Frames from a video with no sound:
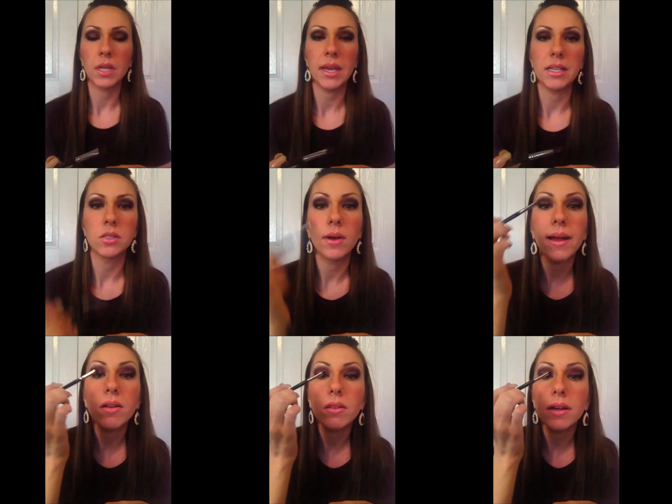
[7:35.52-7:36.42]
Okay, so I
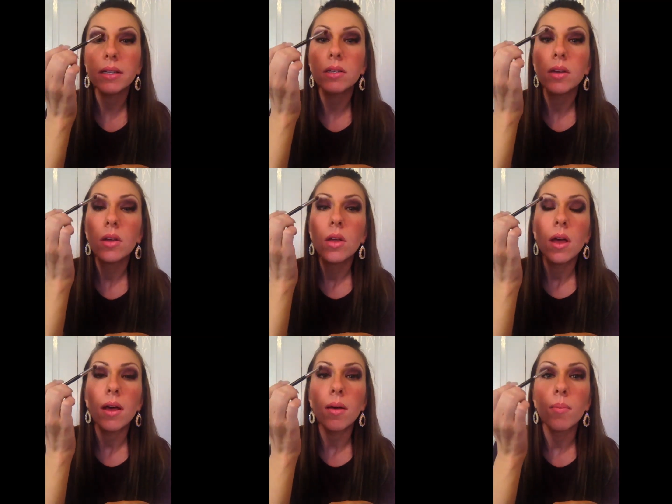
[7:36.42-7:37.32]
outlined
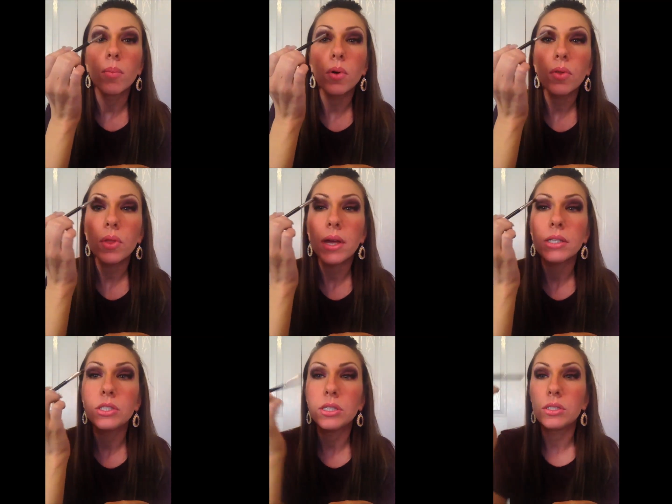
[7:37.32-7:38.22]
both
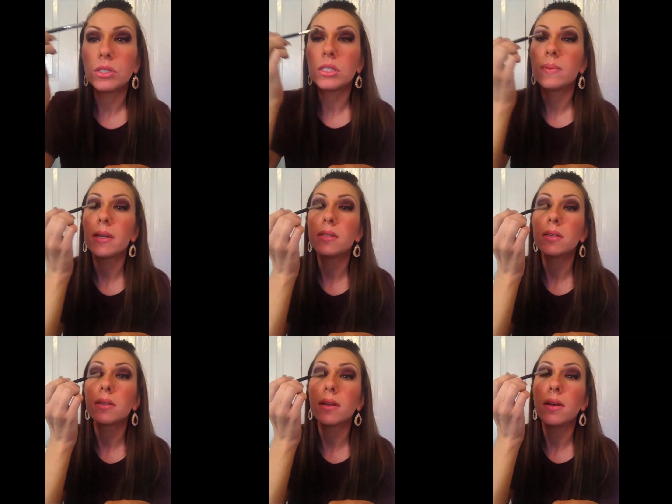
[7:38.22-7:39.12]
edges, just
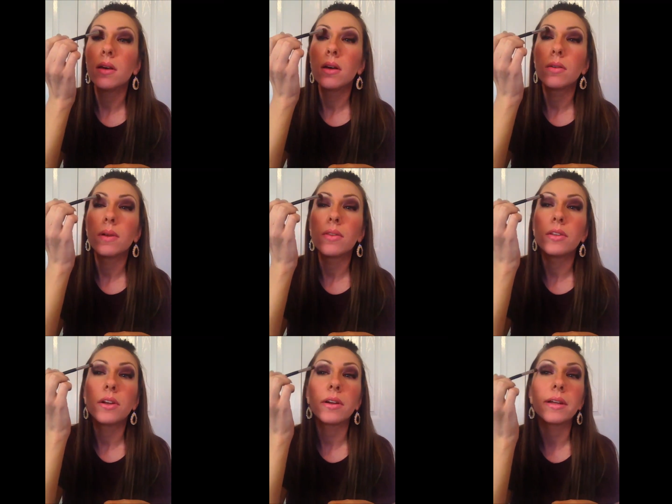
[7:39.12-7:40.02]
basically around
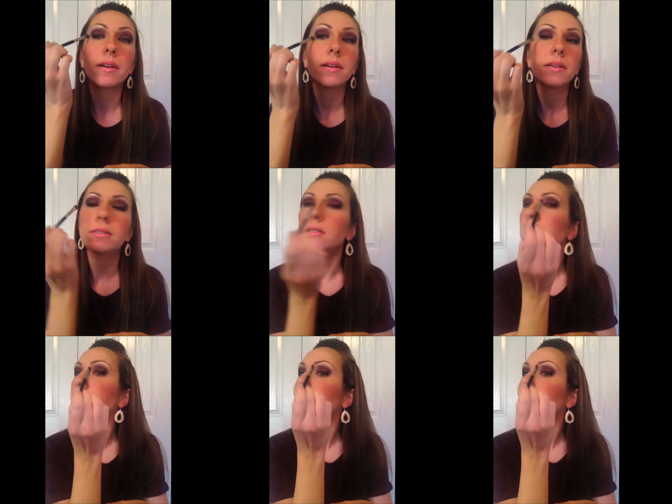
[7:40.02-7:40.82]
the dark areas,